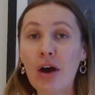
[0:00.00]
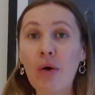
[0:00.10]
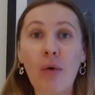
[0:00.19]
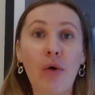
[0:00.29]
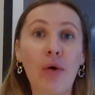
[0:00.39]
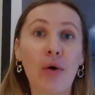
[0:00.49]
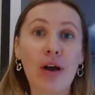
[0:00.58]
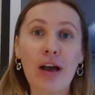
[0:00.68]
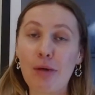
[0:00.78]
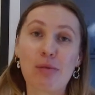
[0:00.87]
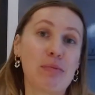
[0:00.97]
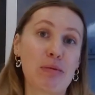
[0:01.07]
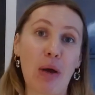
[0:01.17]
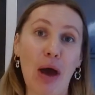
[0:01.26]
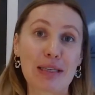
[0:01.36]
or, I mean,
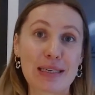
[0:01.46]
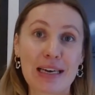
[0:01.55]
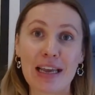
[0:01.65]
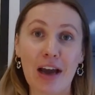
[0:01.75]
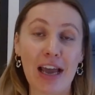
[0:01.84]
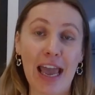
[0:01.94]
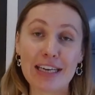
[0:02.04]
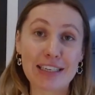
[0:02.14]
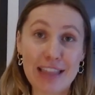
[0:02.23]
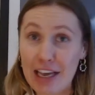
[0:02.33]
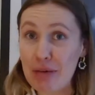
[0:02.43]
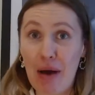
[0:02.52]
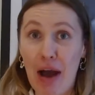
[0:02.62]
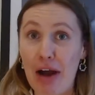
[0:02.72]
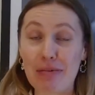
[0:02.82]
me personally, I hate to think
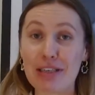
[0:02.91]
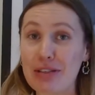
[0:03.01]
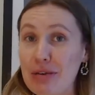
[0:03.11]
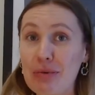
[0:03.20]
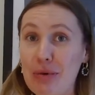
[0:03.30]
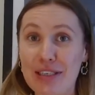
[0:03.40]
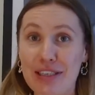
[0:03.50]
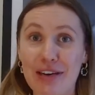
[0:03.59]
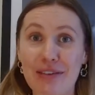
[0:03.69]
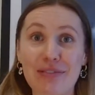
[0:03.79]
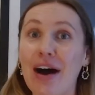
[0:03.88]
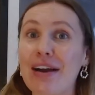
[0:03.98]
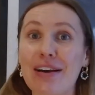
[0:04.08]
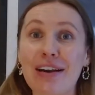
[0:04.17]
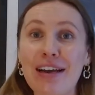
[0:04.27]
about how many Zoom quizzes I've
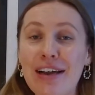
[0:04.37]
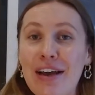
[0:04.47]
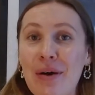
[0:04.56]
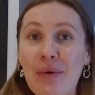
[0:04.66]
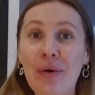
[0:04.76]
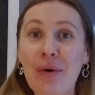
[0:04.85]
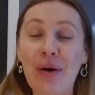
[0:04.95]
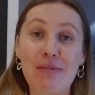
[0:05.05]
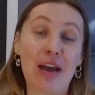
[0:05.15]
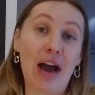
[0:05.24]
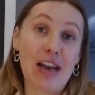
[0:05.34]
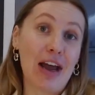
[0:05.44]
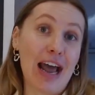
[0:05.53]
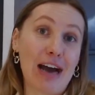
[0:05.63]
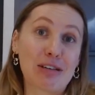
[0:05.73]
done. Or, I mean, I
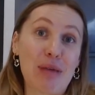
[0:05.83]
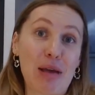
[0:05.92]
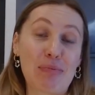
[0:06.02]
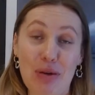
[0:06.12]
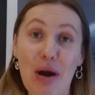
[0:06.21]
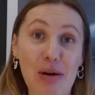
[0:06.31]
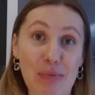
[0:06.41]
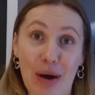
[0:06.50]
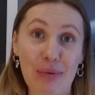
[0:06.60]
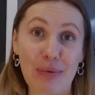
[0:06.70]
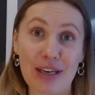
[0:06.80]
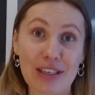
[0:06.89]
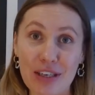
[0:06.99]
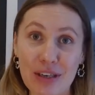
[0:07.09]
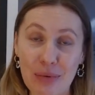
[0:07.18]
learned how to make banana bread,
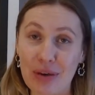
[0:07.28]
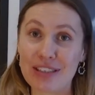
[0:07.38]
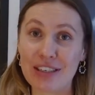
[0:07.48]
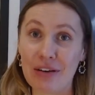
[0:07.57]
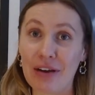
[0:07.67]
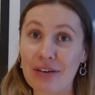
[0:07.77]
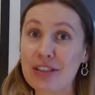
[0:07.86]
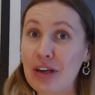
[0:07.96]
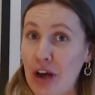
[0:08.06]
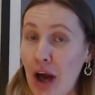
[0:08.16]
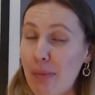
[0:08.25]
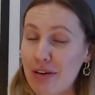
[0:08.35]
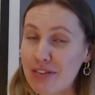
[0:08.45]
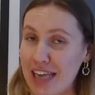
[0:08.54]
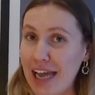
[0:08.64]
which was, you know, took a couple
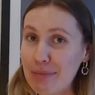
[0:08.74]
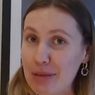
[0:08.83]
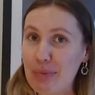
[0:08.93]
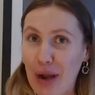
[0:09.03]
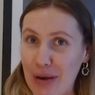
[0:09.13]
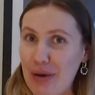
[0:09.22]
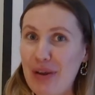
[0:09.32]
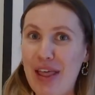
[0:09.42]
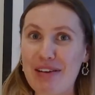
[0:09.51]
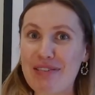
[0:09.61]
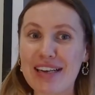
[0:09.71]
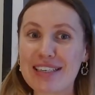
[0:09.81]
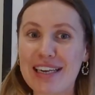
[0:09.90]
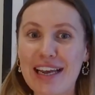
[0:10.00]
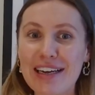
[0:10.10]
of attempts, but I got there
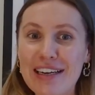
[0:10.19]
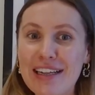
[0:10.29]
eventually.